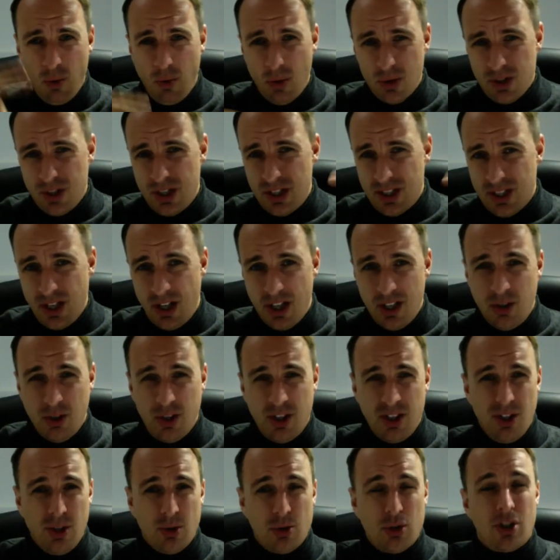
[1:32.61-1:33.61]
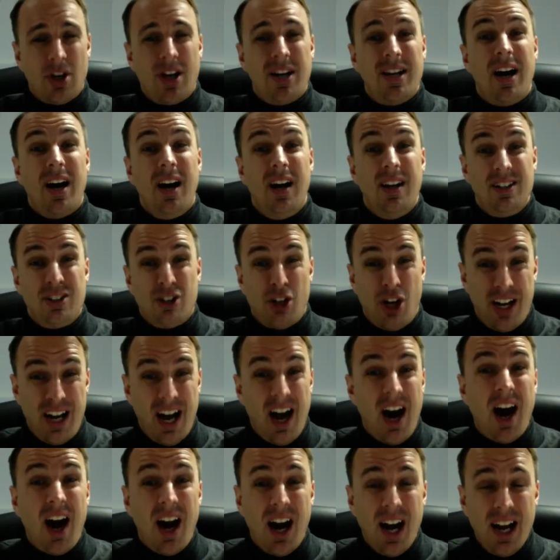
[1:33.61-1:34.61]
what's this guy or girl trying to
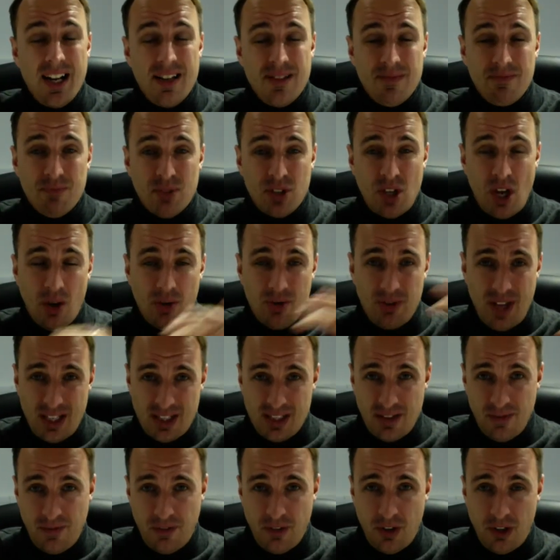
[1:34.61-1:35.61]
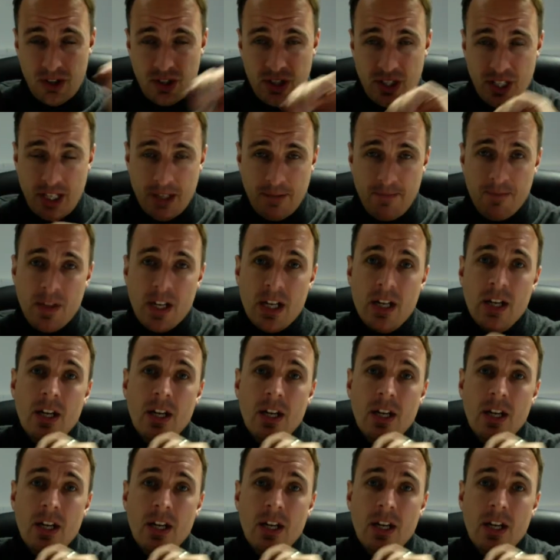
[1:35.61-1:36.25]
hide? So that's the first thing.